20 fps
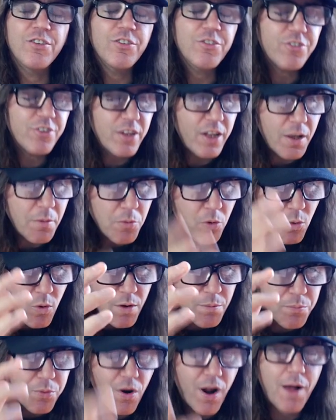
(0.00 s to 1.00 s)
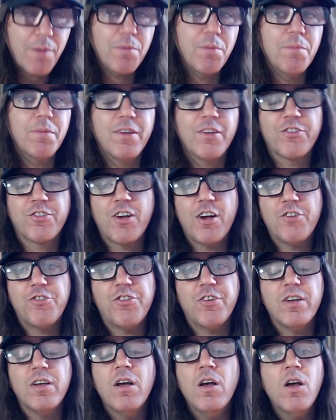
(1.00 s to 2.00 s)
It's the number one problem in this
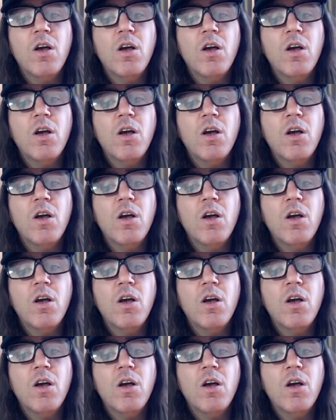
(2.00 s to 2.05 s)
country.